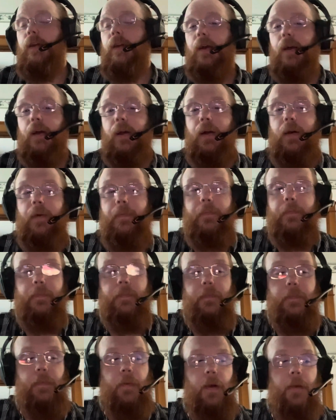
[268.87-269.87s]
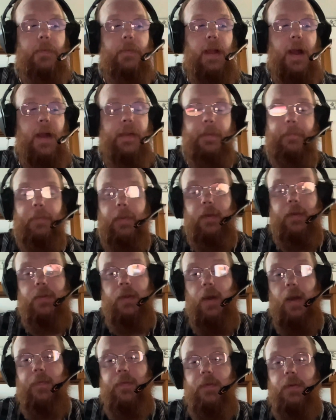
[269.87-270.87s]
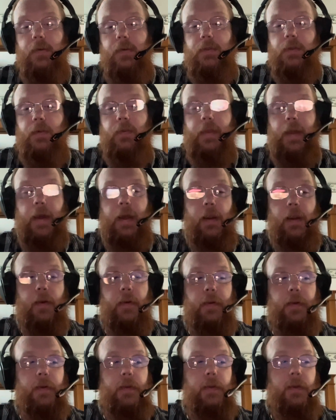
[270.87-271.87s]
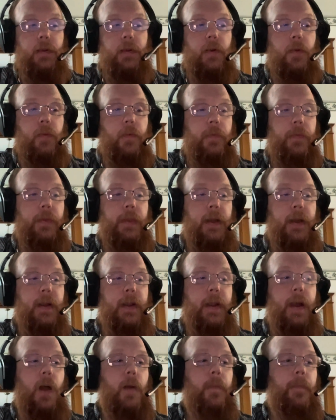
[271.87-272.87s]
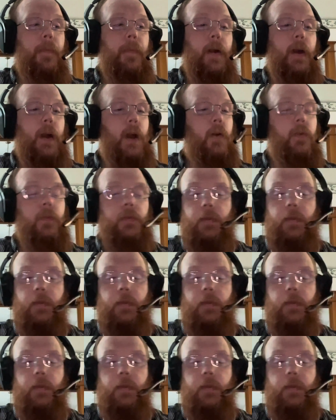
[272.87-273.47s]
I'm glad the police officers are there. You know, they can help out